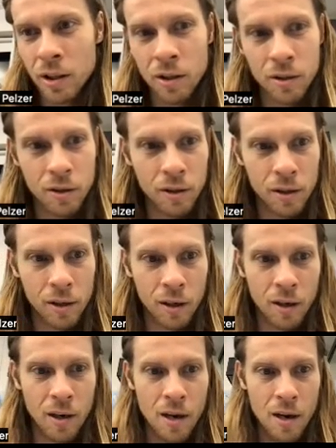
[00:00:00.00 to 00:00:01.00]
the Earth to the
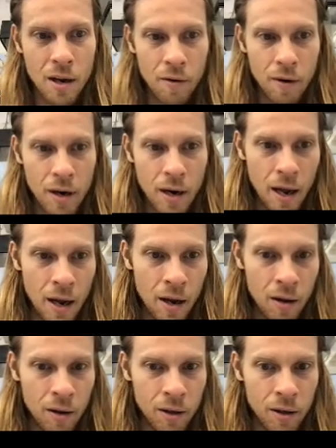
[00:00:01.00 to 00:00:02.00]
sun, right?
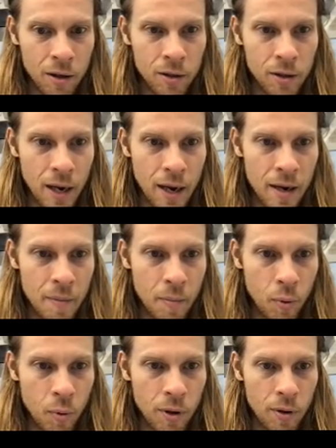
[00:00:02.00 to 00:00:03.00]
L is
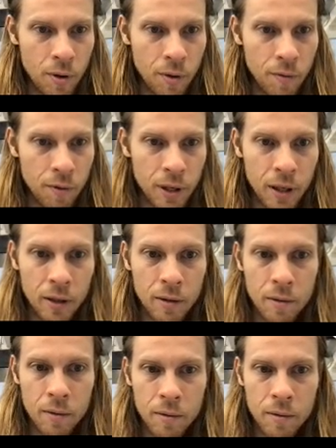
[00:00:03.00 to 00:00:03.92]
8.3.